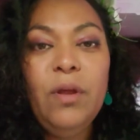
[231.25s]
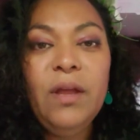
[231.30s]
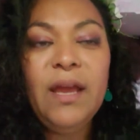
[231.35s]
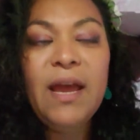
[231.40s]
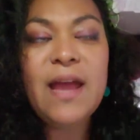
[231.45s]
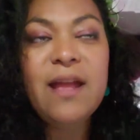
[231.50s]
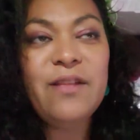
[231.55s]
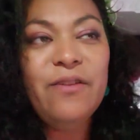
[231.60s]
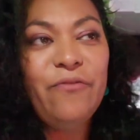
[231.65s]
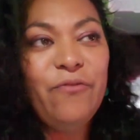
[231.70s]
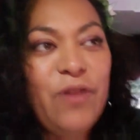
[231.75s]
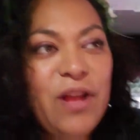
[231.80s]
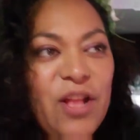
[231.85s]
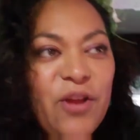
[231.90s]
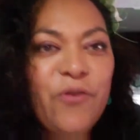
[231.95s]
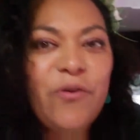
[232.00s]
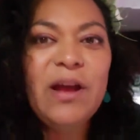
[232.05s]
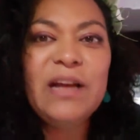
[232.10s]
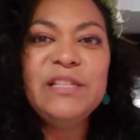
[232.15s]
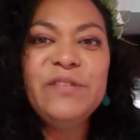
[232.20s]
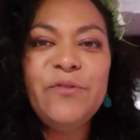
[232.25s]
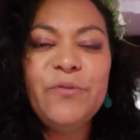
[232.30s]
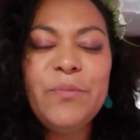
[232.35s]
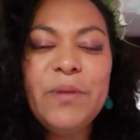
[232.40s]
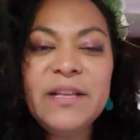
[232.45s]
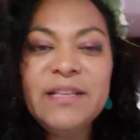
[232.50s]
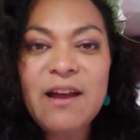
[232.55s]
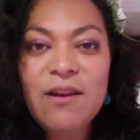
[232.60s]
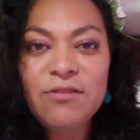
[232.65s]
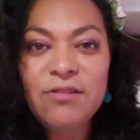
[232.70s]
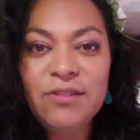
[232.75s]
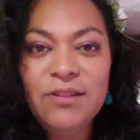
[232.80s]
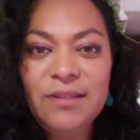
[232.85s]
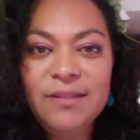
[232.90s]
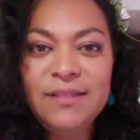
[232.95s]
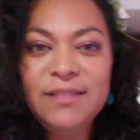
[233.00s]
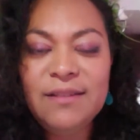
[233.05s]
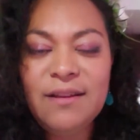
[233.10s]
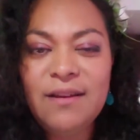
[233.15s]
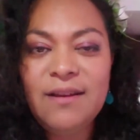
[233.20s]
kind of right across from
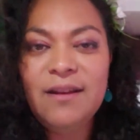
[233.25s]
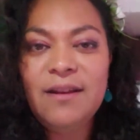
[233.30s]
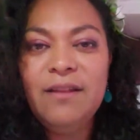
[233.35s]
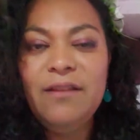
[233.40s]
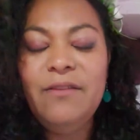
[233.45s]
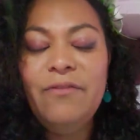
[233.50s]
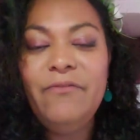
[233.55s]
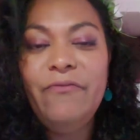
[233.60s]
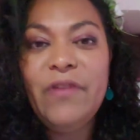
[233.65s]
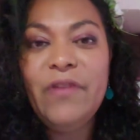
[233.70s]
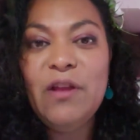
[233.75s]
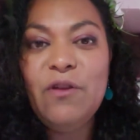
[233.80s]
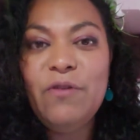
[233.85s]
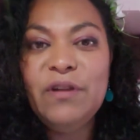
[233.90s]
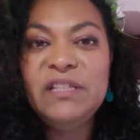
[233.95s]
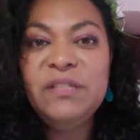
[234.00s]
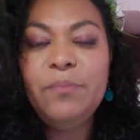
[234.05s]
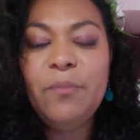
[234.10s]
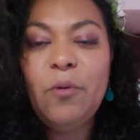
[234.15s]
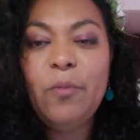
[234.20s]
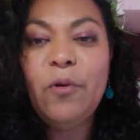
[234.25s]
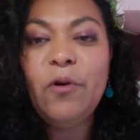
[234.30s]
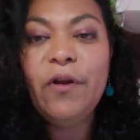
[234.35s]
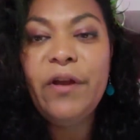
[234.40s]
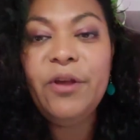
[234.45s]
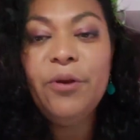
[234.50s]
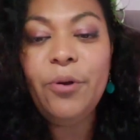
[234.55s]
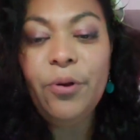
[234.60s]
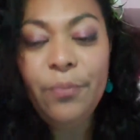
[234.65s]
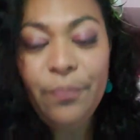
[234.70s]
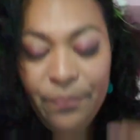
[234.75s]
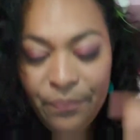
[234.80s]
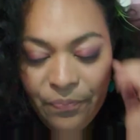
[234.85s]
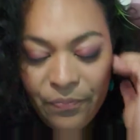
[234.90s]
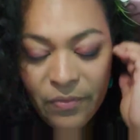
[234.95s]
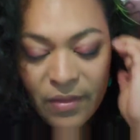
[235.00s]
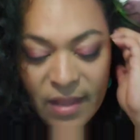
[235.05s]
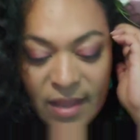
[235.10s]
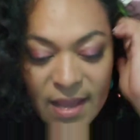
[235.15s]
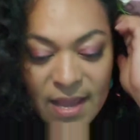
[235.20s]
McDonald's on Veterans Memorial.
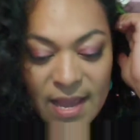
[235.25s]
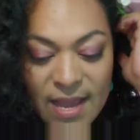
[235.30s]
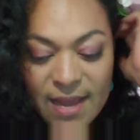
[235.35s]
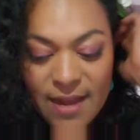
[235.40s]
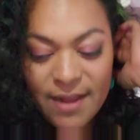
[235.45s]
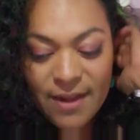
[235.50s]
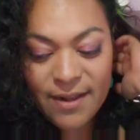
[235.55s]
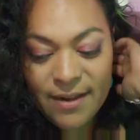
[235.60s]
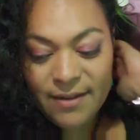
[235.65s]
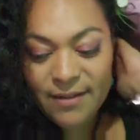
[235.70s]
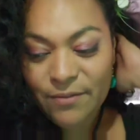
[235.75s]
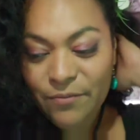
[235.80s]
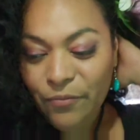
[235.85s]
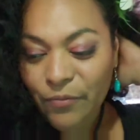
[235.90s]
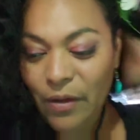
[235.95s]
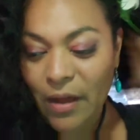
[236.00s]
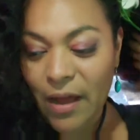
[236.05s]
And